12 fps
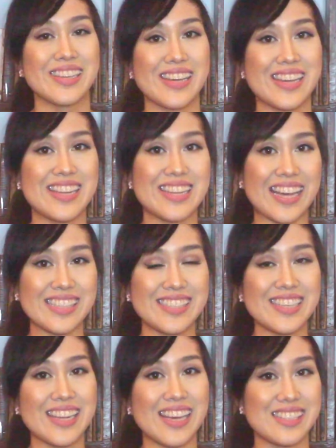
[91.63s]
In
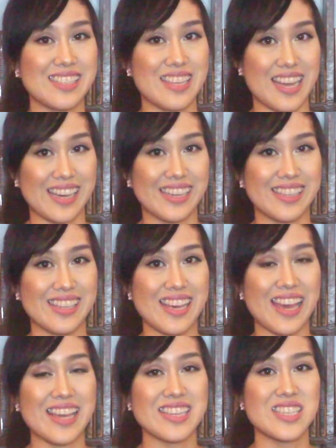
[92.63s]
1989,
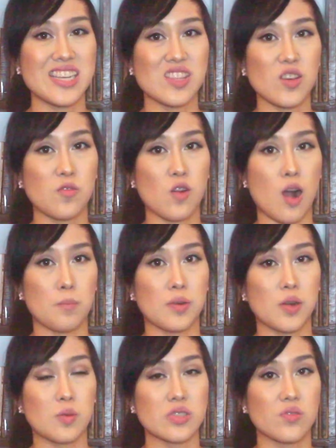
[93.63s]
a sheet of
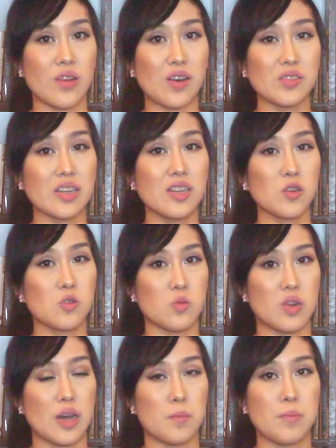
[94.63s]
copper was found in
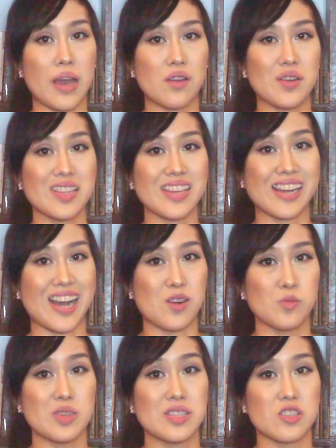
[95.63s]
Laguna bearing the
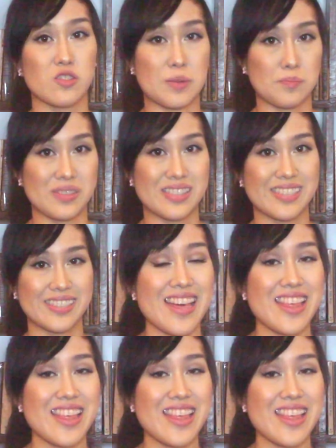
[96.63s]
Kawi script.